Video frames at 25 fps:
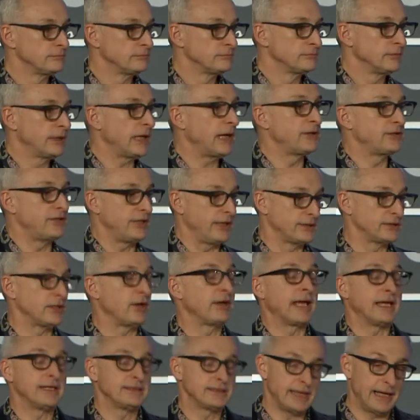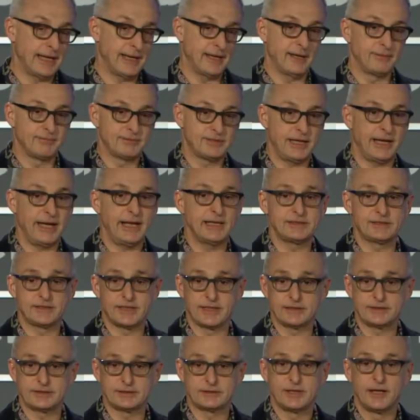There she is. Okay, stand up. She hates
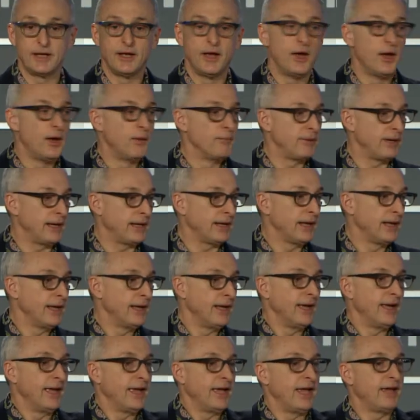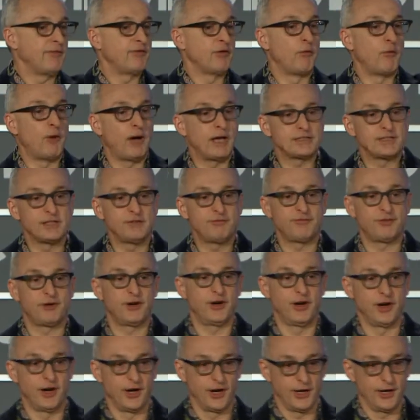this, but if it wasn't for
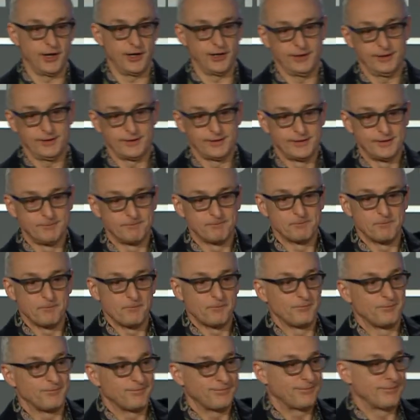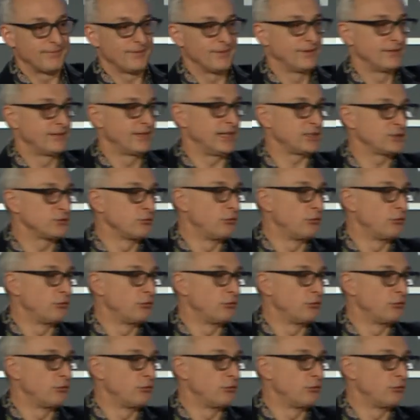her, this